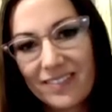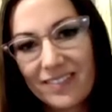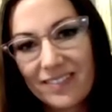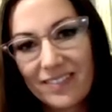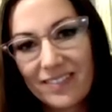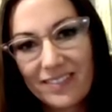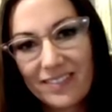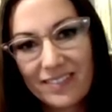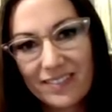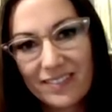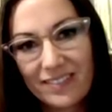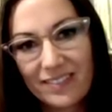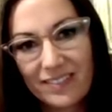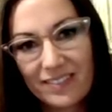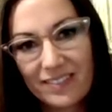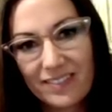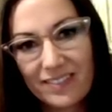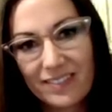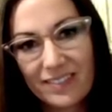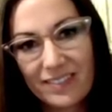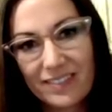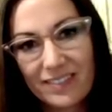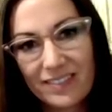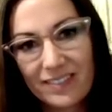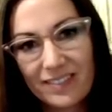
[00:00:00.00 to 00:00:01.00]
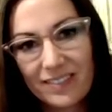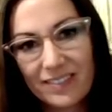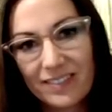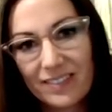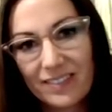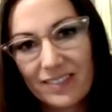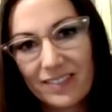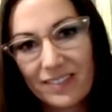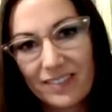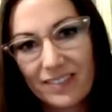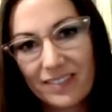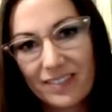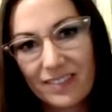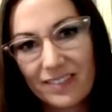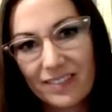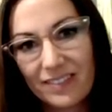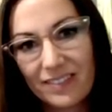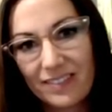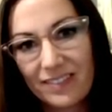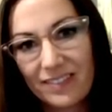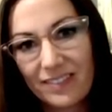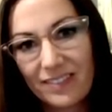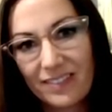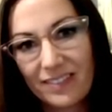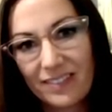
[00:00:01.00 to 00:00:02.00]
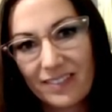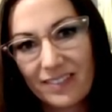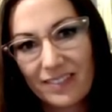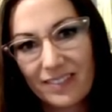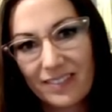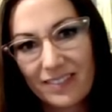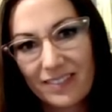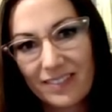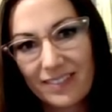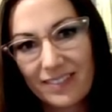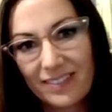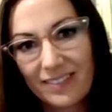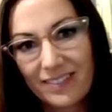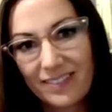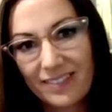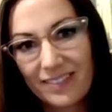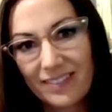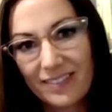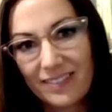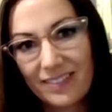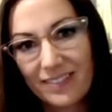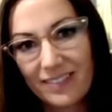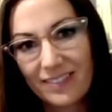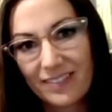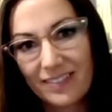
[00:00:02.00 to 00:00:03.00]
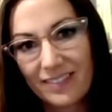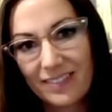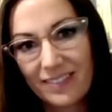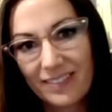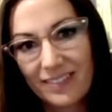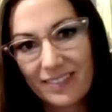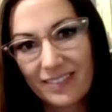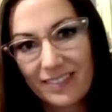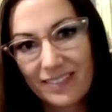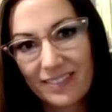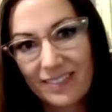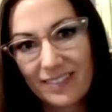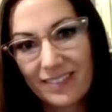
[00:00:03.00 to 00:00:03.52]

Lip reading: (silent)